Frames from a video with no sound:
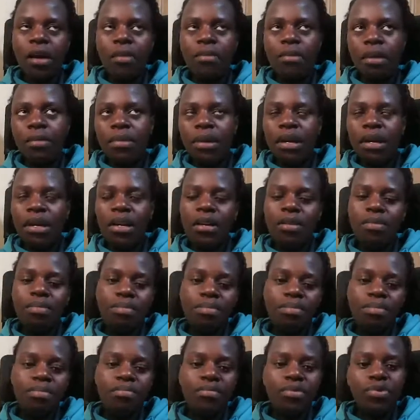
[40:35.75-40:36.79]
maybe
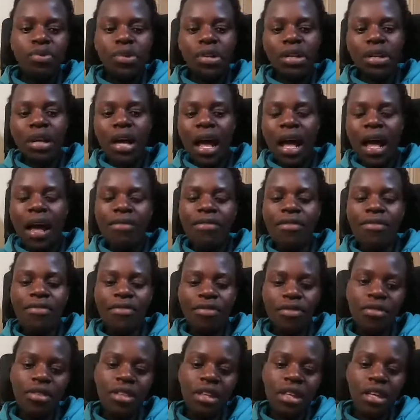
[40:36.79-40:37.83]
doing a
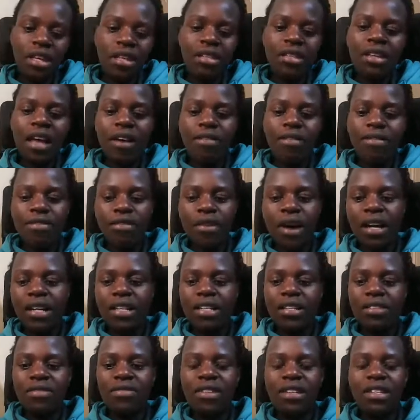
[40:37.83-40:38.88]
few things, a few
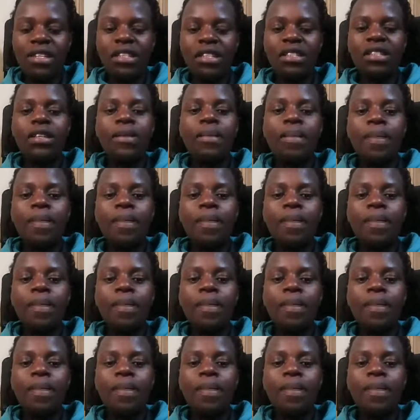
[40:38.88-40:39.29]
activities,